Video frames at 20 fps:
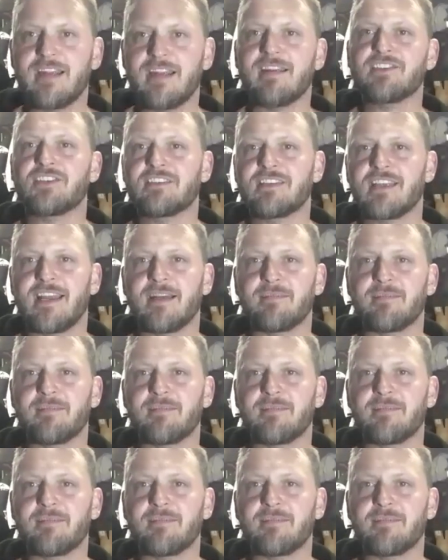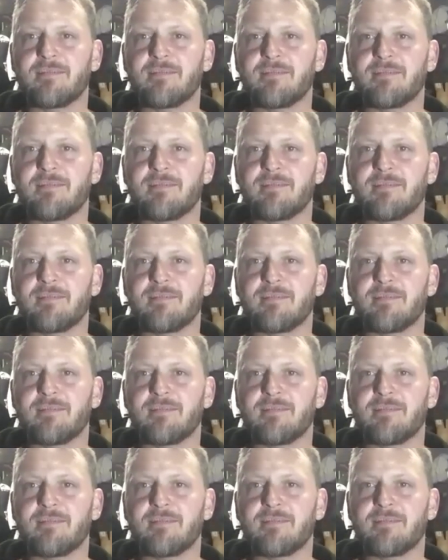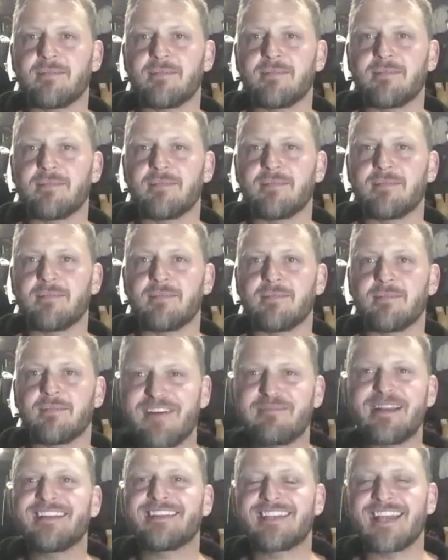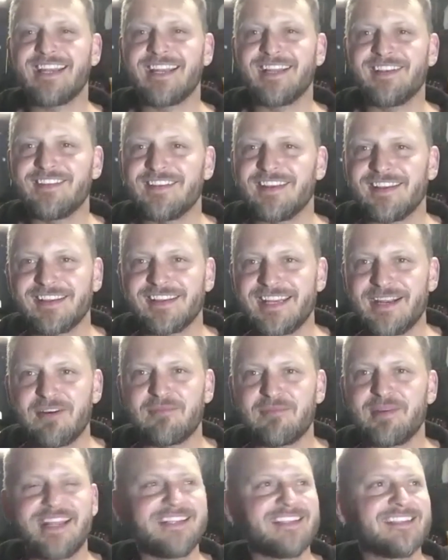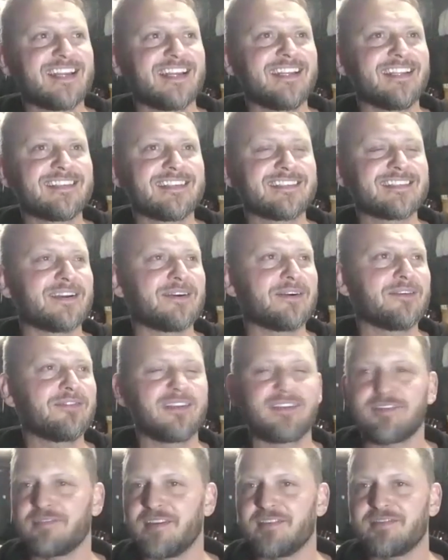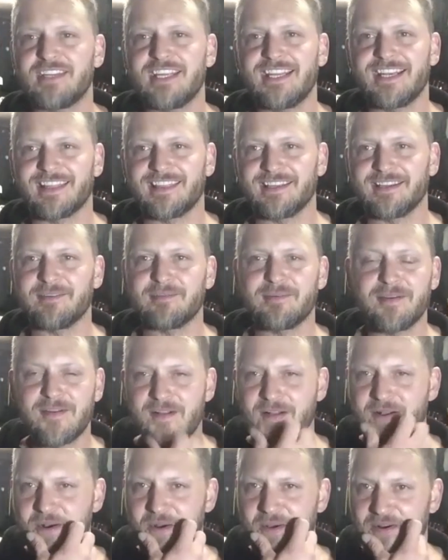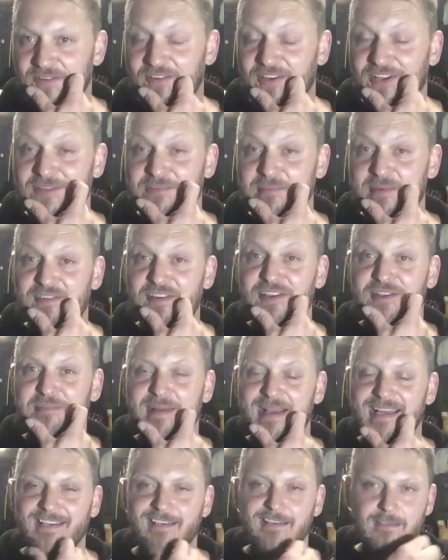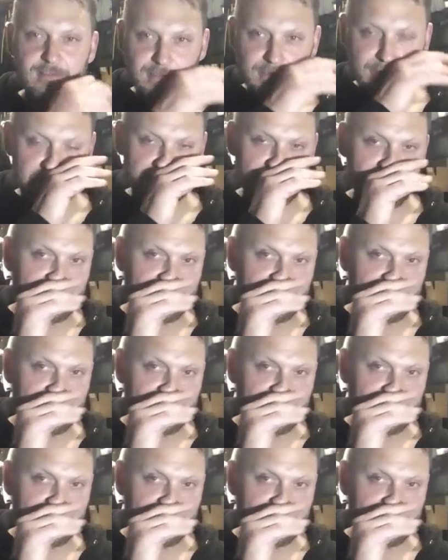as you say, I'm not shy. I've been entertaining. I've been entertaining since I was 15. I think when my first band. So